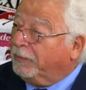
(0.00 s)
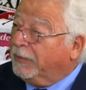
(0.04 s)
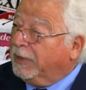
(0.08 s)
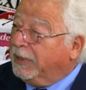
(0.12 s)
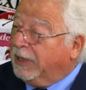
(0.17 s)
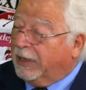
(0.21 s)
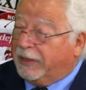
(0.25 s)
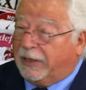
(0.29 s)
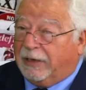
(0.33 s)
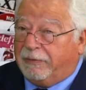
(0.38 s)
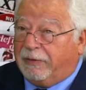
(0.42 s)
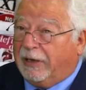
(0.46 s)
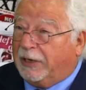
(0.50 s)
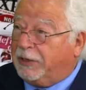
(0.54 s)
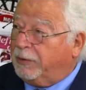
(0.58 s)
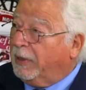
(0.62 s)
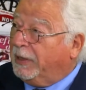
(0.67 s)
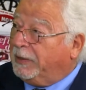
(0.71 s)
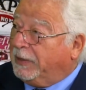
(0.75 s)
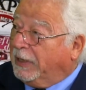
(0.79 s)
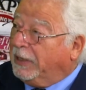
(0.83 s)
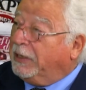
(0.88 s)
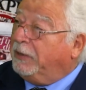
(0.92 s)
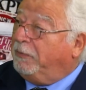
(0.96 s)
Yet they've had to
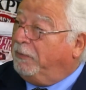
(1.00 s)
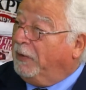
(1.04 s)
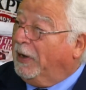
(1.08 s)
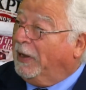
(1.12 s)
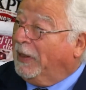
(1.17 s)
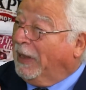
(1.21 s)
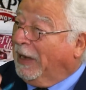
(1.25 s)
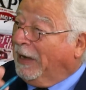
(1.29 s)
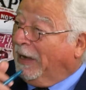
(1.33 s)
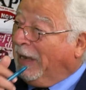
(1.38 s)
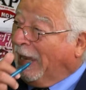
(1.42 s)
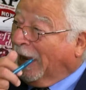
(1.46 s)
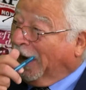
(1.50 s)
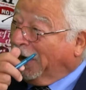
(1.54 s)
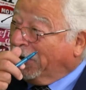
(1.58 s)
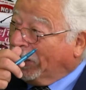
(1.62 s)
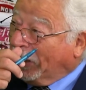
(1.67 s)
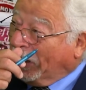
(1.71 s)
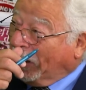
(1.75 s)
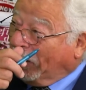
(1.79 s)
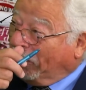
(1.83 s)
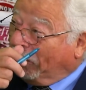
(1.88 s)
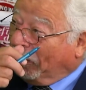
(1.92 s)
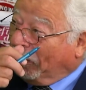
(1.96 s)
identify that land for